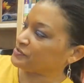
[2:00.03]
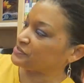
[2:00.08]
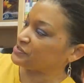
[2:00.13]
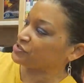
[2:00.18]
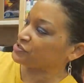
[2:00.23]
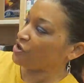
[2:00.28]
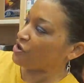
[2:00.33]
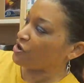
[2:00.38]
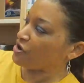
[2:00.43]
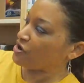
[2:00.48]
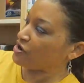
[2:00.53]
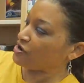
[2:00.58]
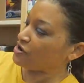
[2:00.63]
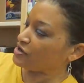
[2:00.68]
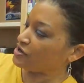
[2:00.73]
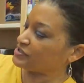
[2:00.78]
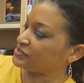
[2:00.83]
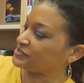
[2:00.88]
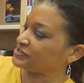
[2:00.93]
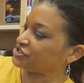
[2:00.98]

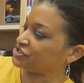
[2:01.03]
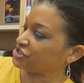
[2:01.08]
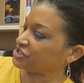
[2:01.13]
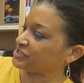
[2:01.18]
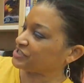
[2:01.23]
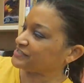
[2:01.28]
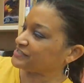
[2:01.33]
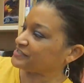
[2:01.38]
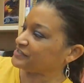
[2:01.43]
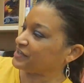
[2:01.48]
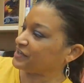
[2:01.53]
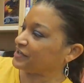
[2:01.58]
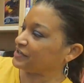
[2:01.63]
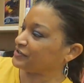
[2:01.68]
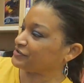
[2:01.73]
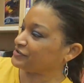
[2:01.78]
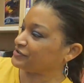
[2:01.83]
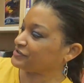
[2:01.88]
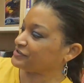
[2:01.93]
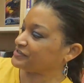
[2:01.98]
sauce, chicken
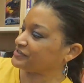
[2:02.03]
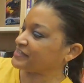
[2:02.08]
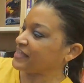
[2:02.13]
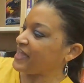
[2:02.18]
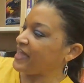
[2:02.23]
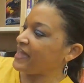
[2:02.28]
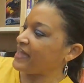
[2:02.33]
sliders.